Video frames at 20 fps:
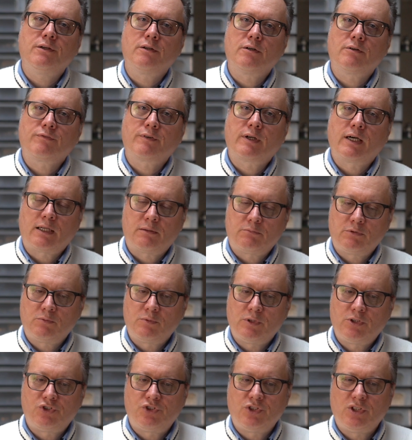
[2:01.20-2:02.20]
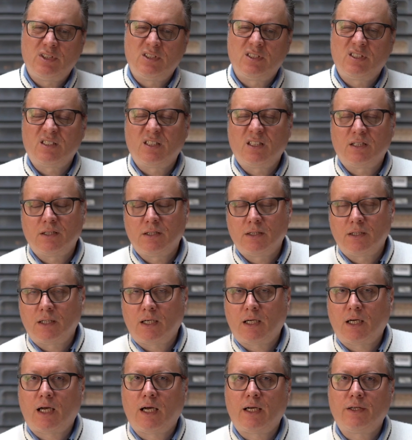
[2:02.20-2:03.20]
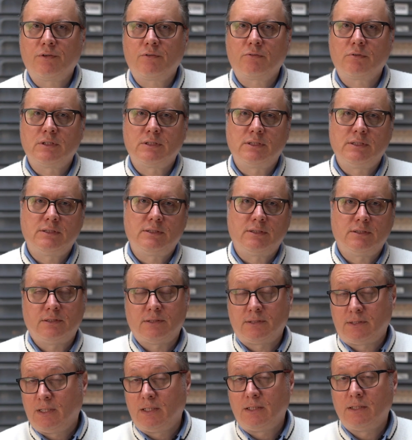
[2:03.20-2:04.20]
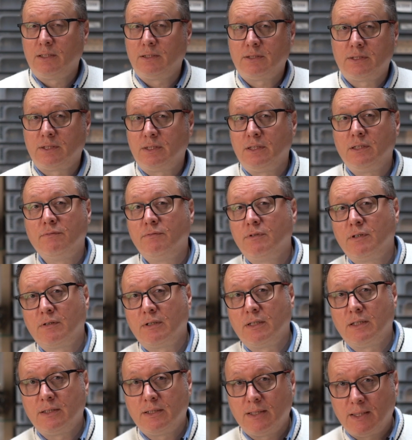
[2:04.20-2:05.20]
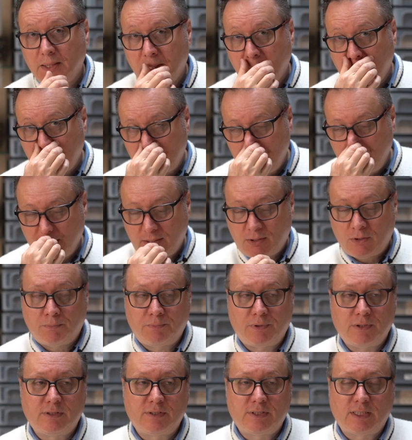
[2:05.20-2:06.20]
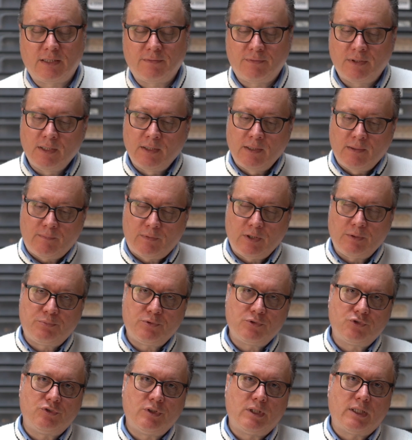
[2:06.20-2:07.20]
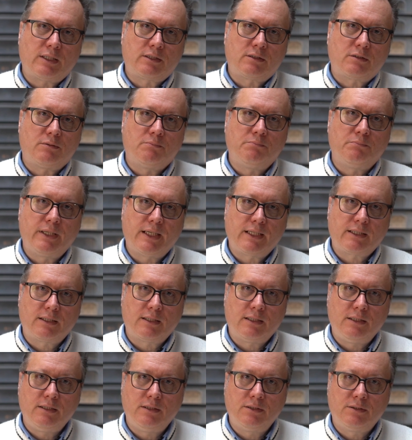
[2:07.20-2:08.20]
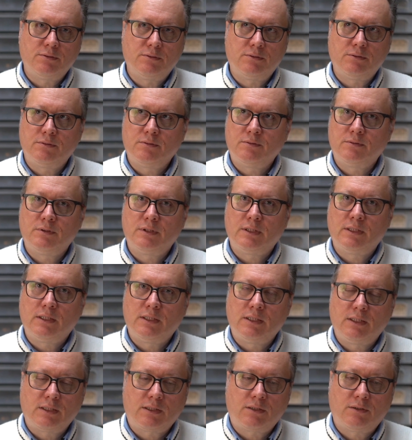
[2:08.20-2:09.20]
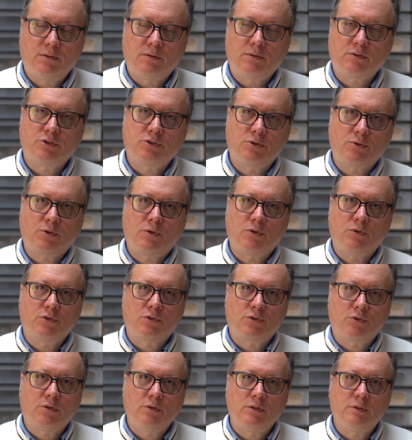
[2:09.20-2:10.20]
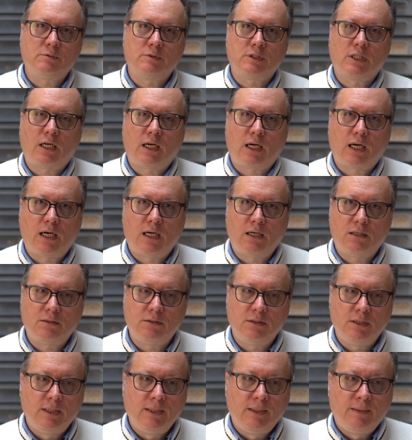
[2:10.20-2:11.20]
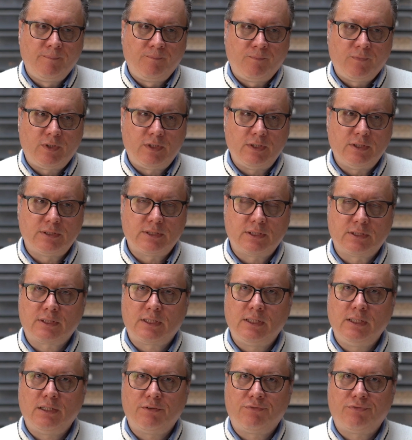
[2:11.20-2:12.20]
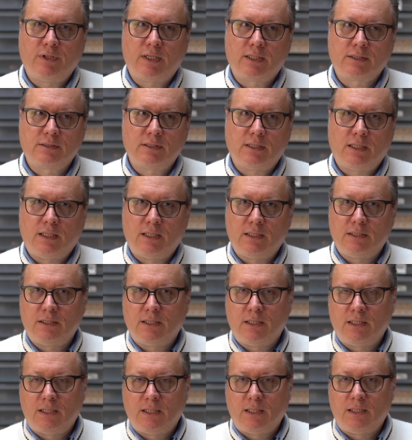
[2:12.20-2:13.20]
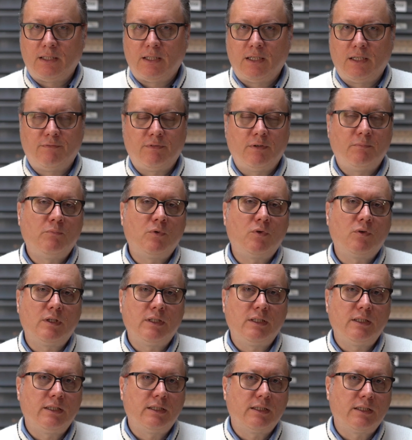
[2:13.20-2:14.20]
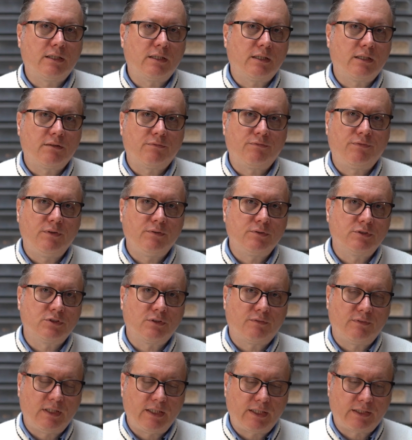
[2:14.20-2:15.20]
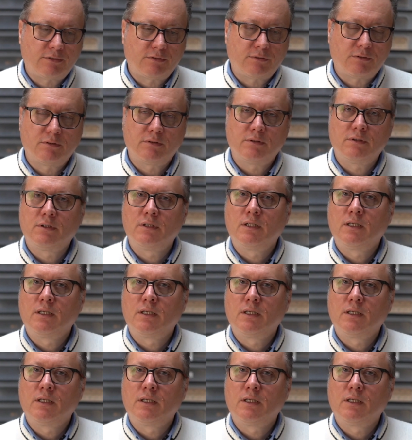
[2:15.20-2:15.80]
layer of carbon which is higher resistance than the silver and the copper itself, we push the electron back into the core, so controlling somehow this skin effect and have a more linear flux of electron